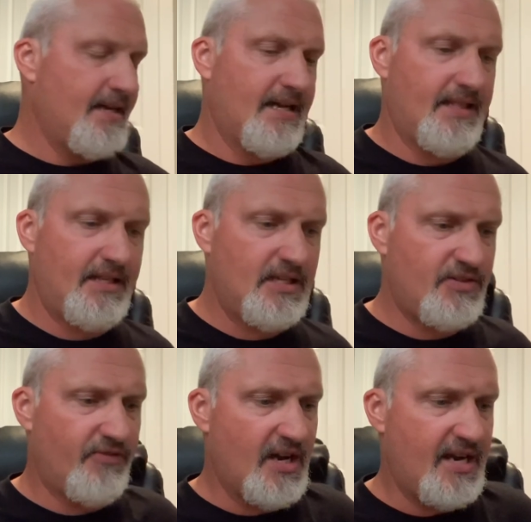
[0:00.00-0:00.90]
And this
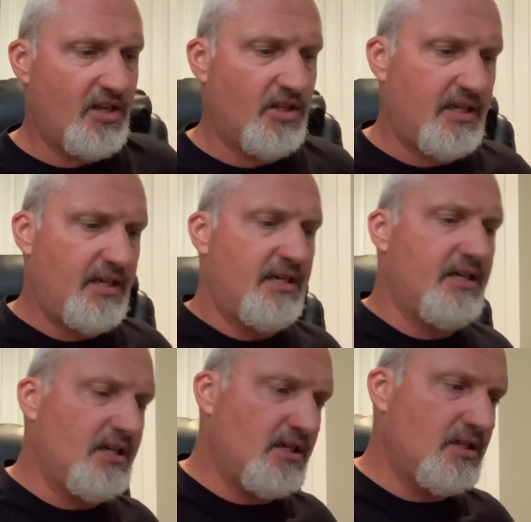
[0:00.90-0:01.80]
vinyl
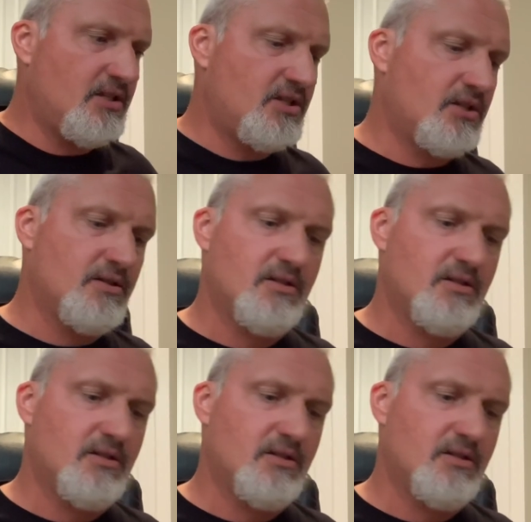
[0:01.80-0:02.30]
is